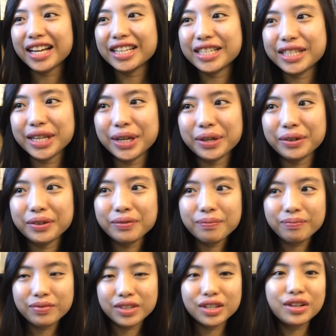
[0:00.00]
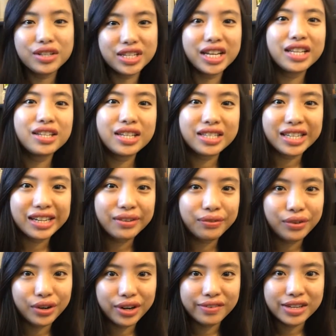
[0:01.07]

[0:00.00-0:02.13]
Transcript: And so, you know, to get to the second floor,